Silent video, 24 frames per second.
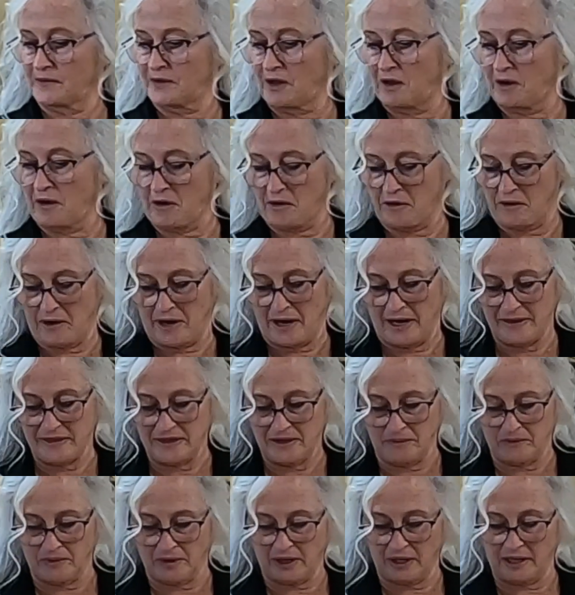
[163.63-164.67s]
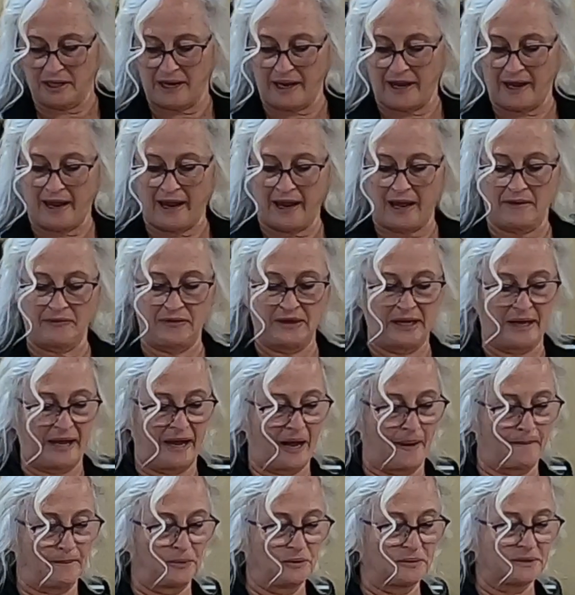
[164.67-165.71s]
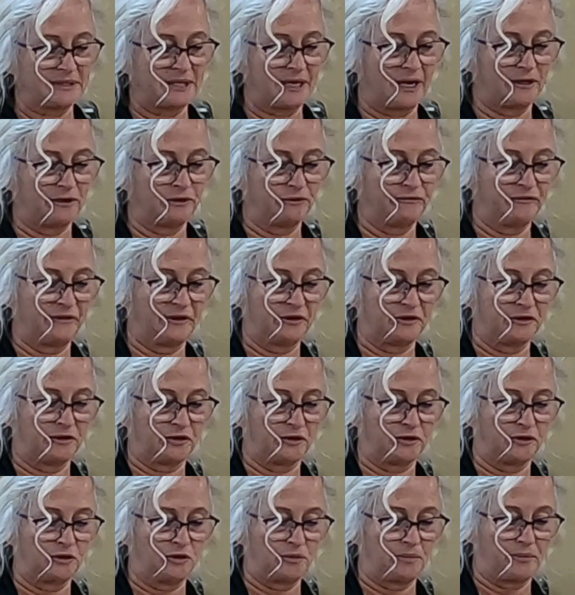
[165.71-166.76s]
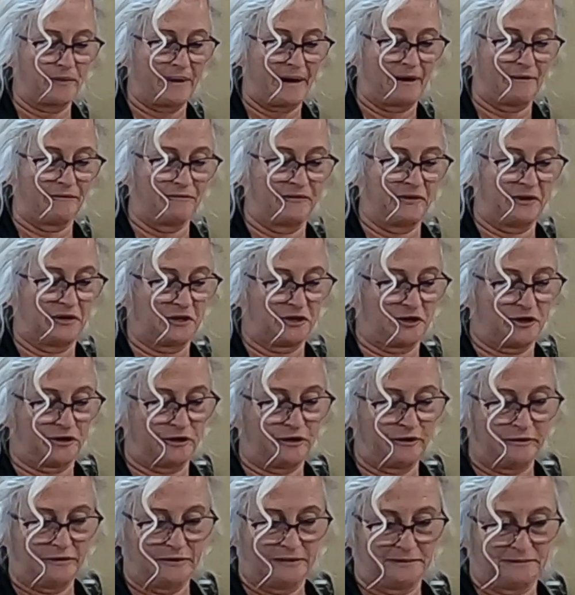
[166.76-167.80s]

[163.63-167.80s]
All right, then we're going to add the apple cider vinegar, brown vinegar.